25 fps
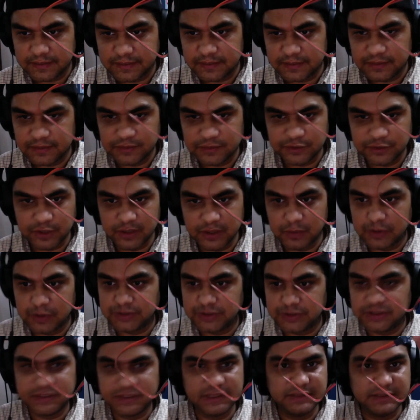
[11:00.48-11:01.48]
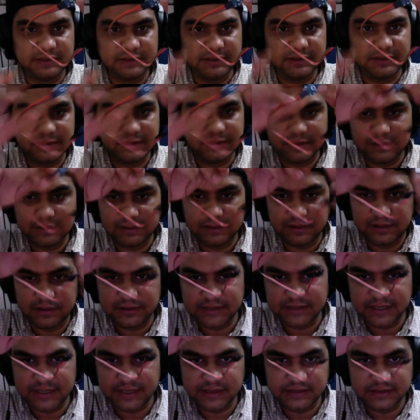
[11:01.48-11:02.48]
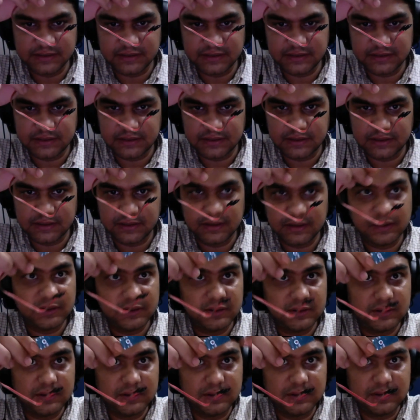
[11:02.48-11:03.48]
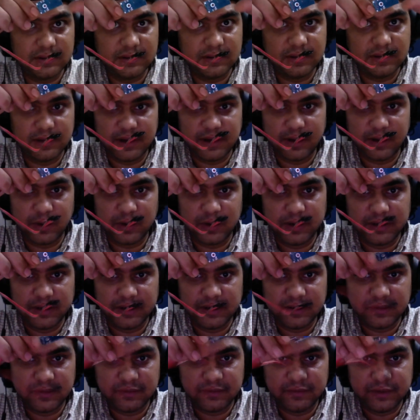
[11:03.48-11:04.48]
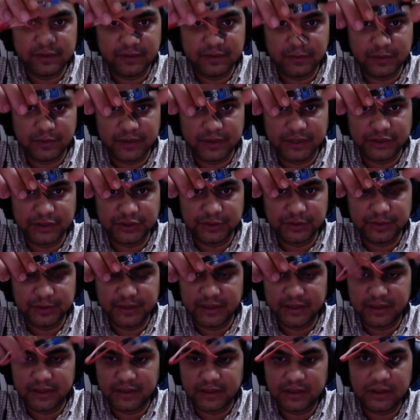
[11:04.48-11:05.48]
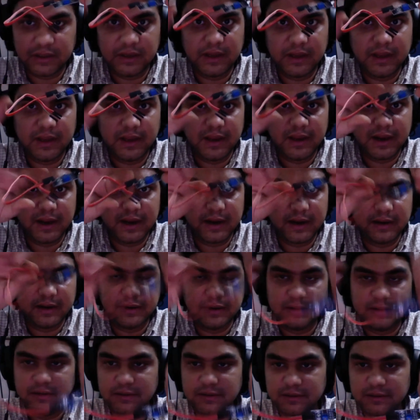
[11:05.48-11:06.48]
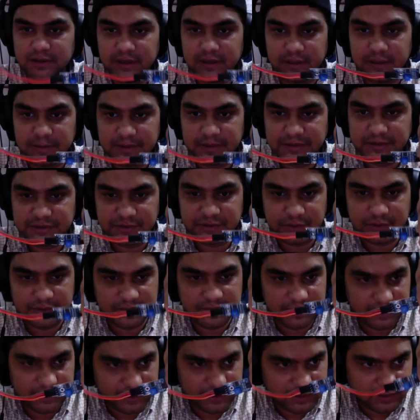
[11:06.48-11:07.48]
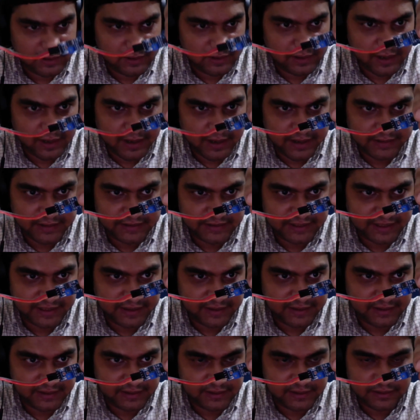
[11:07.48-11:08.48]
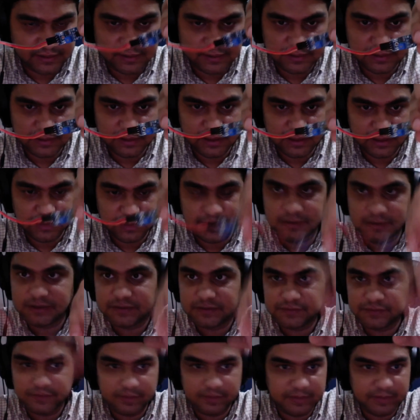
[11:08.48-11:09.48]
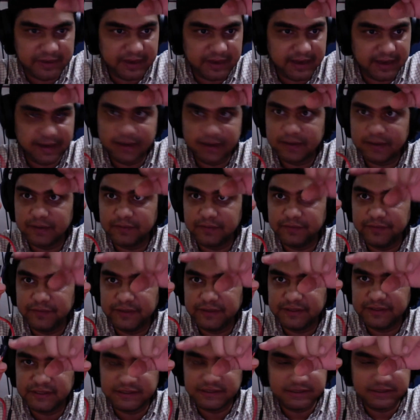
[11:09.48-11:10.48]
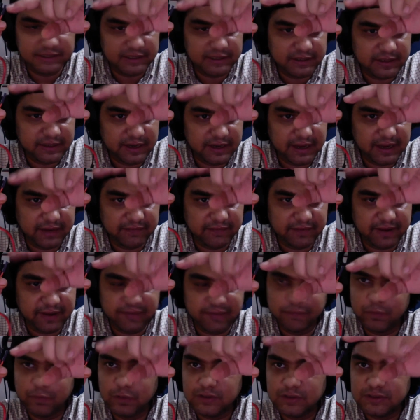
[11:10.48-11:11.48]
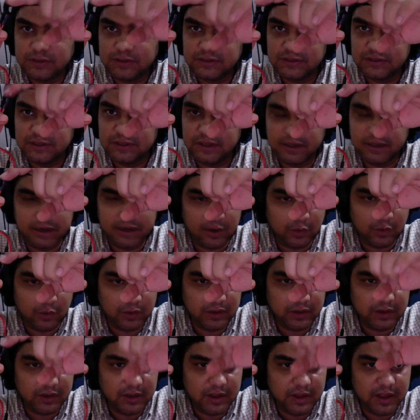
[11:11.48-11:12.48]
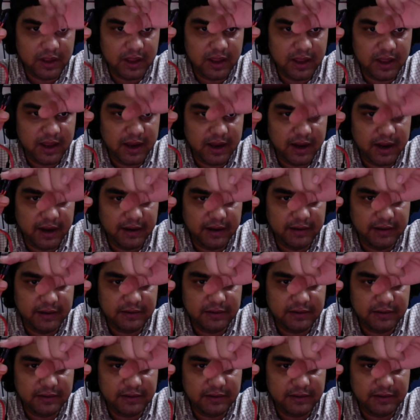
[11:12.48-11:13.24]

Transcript: soil moisture sensor, the sensor, the regulator with the potentiometer, and 3 pins on the end side. 3 pins will be like VCC, like 5 volts, ground, and